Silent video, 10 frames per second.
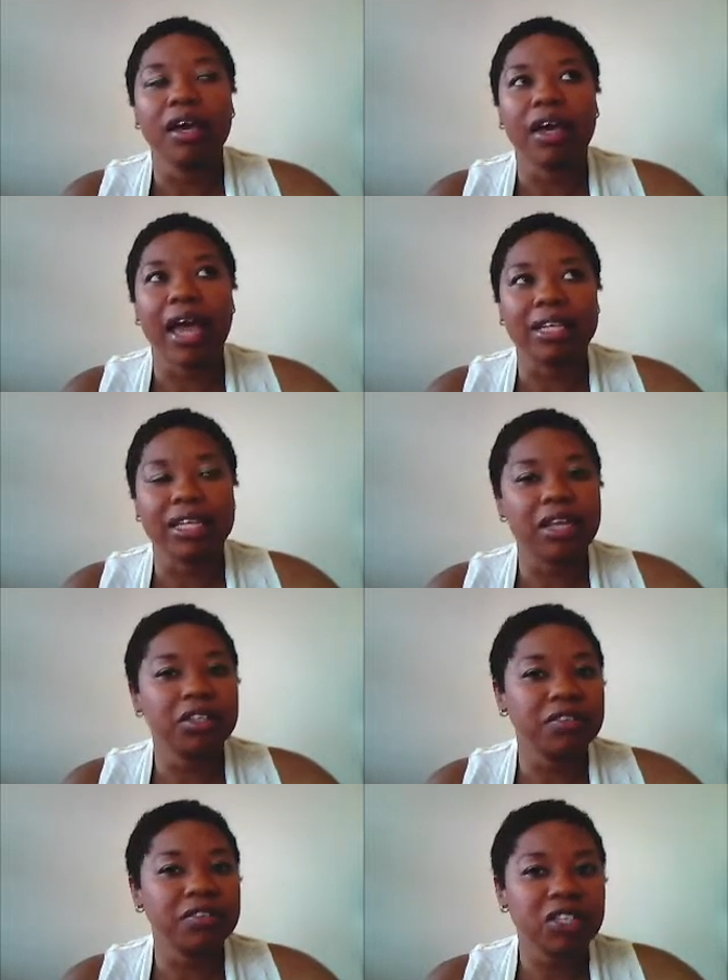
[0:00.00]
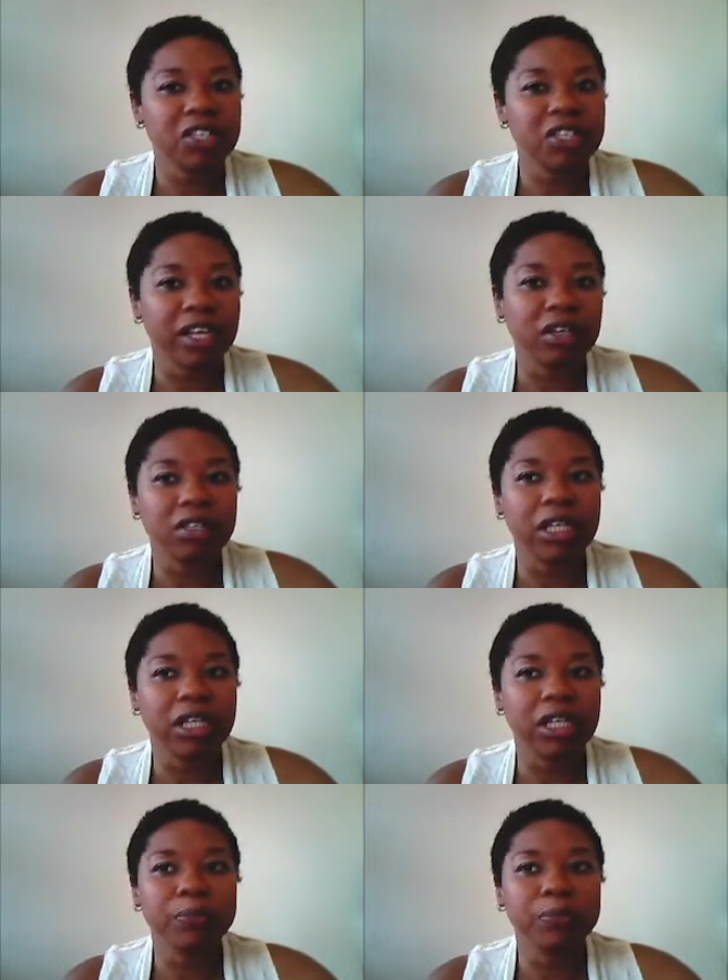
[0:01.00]
at the end of this cycle,
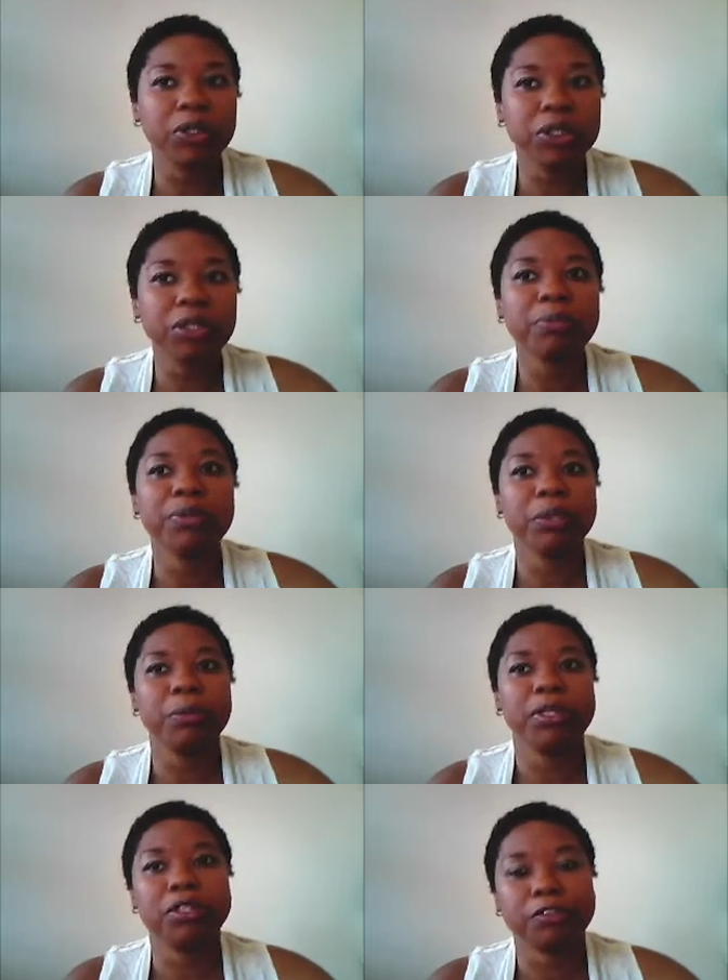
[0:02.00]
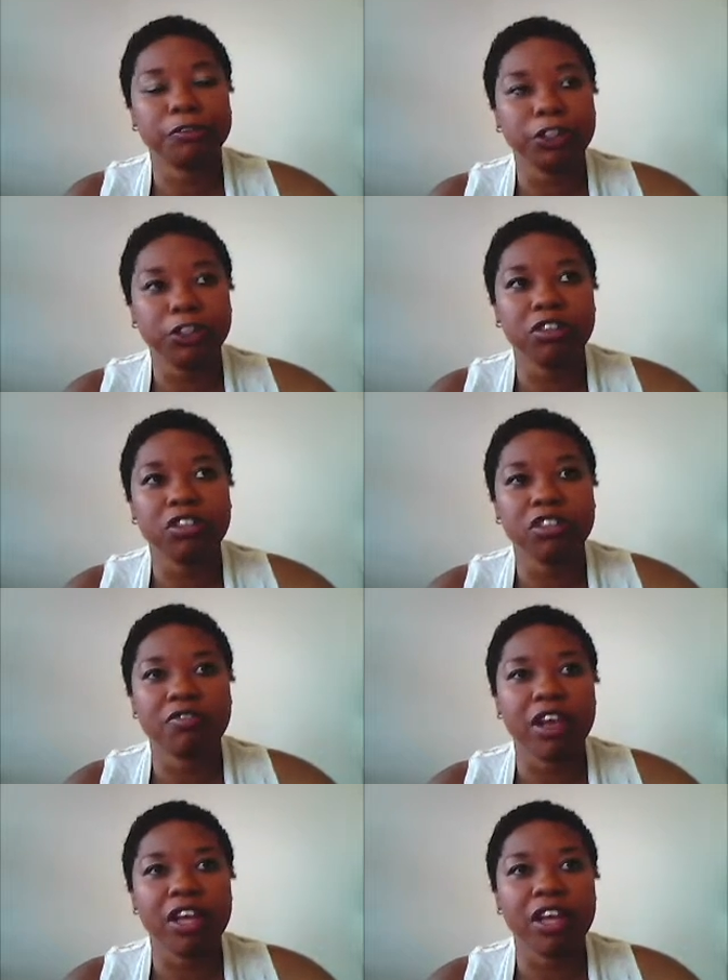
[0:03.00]
I'll still put them into fertility
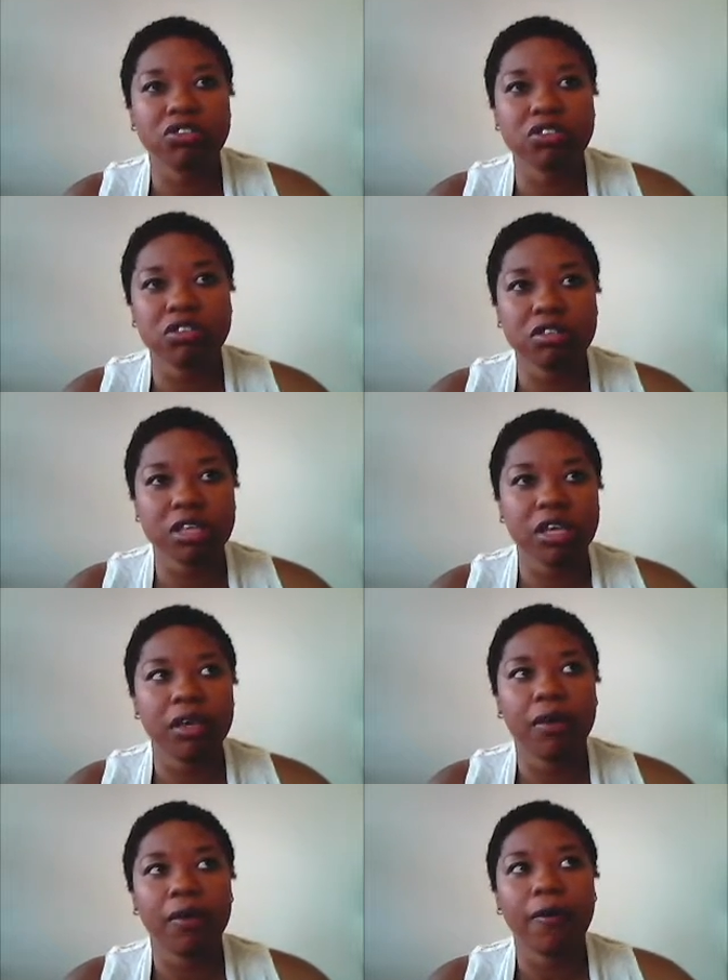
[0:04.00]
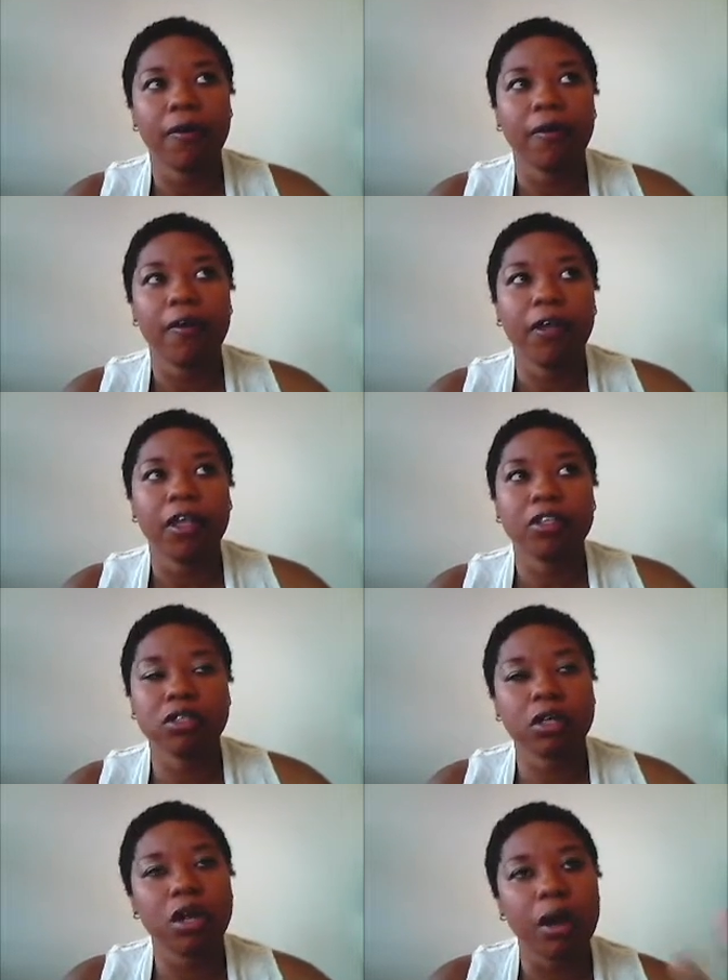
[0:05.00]
friend just to see just
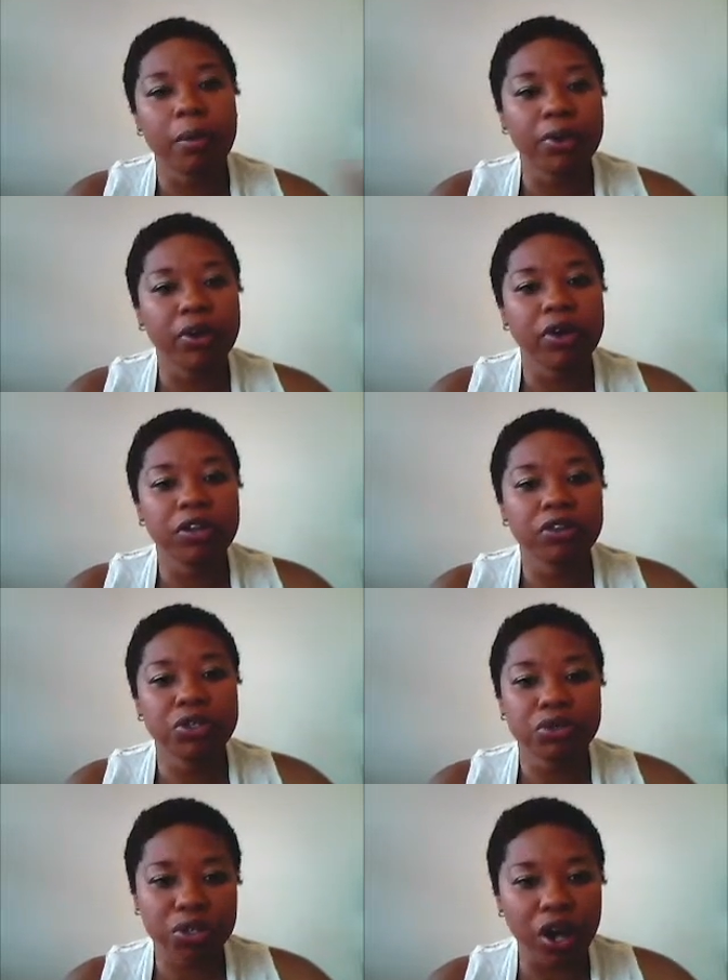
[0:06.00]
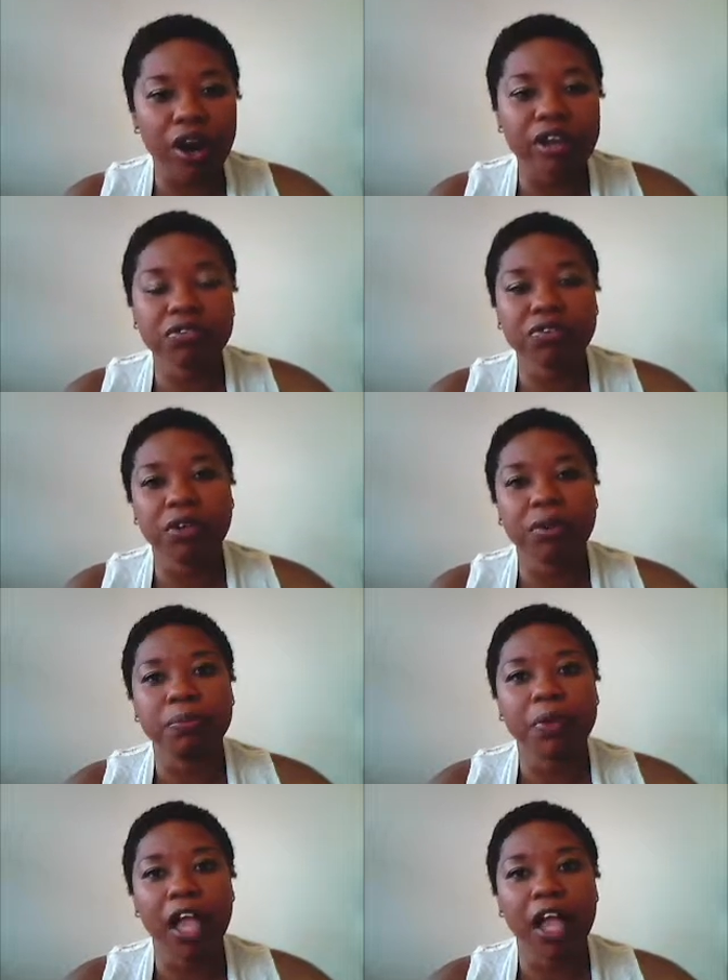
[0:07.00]
to compare the two charts from
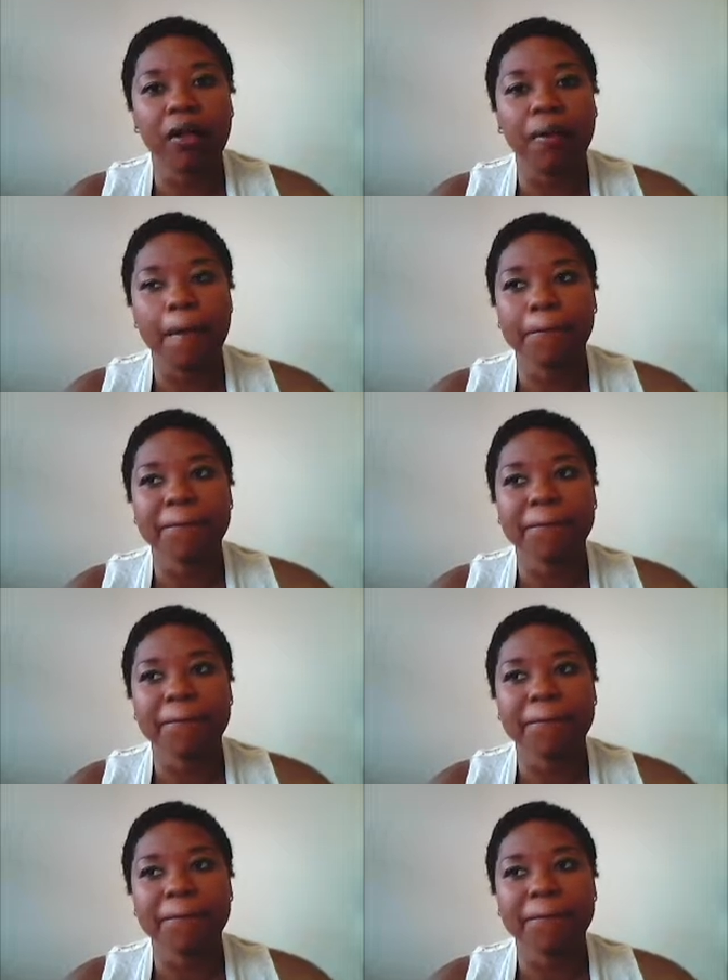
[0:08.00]
um,